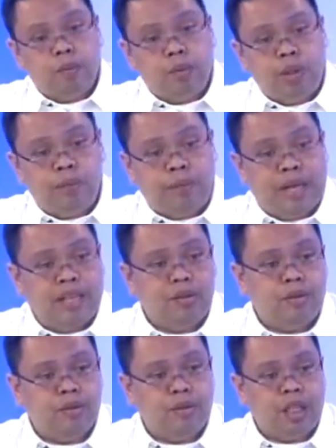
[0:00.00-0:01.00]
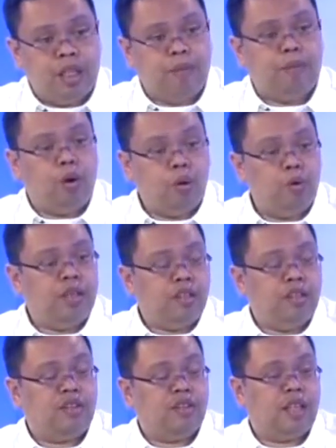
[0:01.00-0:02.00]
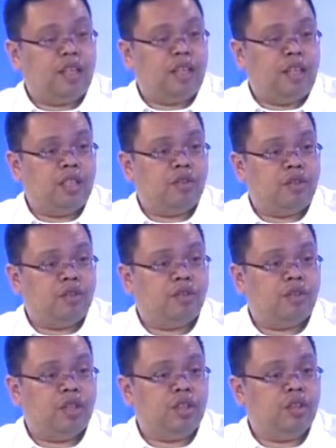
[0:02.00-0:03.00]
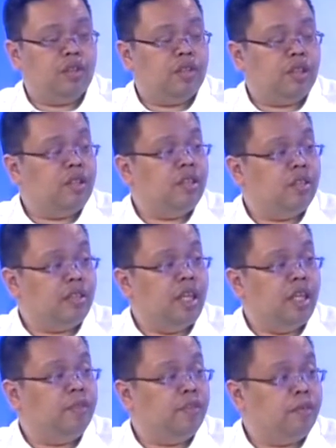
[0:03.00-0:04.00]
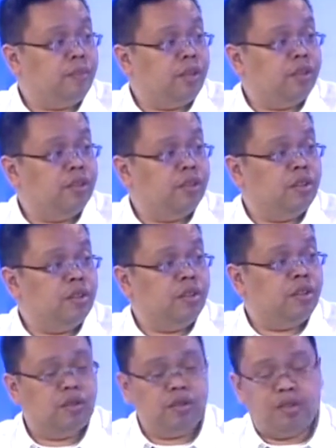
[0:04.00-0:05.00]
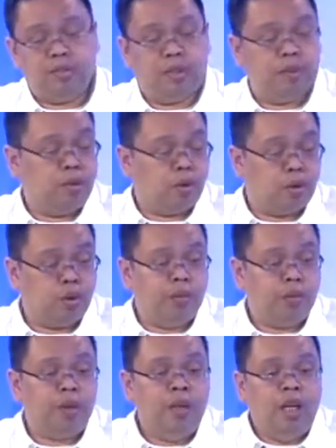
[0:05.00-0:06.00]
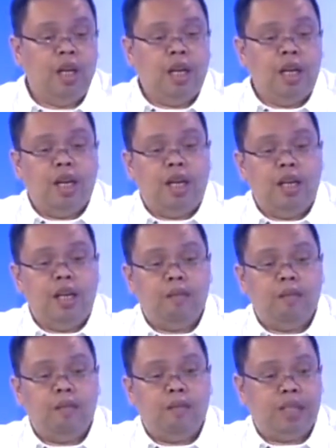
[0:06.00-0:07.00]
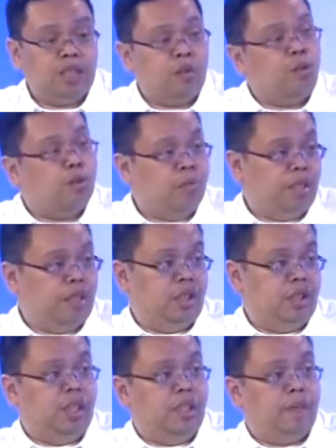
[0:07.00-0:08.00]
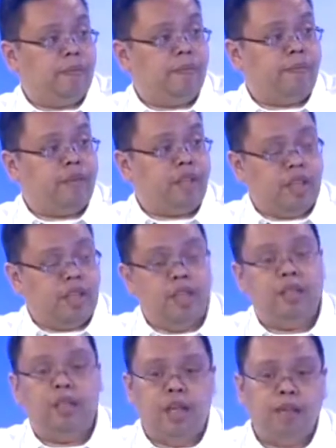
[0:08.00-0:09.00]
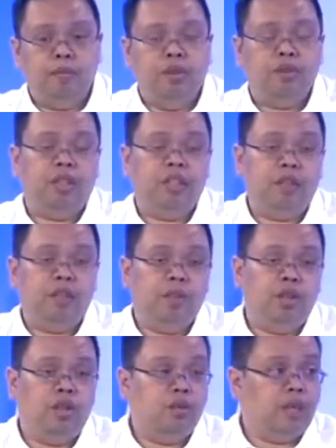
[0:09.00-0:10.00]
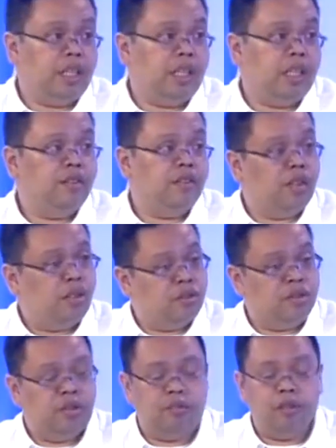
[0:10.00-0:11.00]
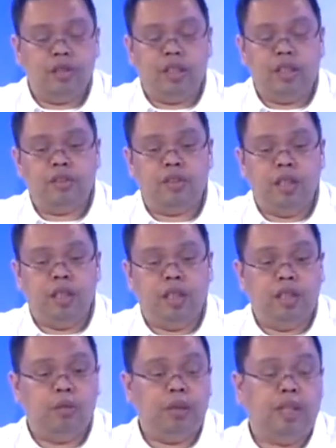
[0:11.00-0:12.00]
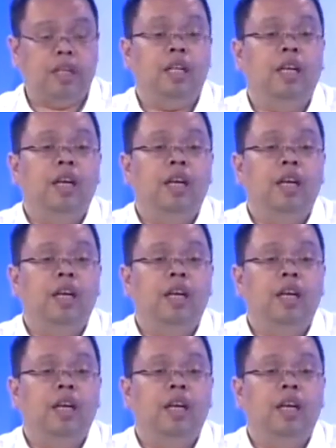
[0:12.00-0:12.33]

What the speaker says: We plan to keep holding these satellite registrations until the end of the period, so September, October. But it won't be every day. Okay. Mostly it will be on weekends and on several days in a week.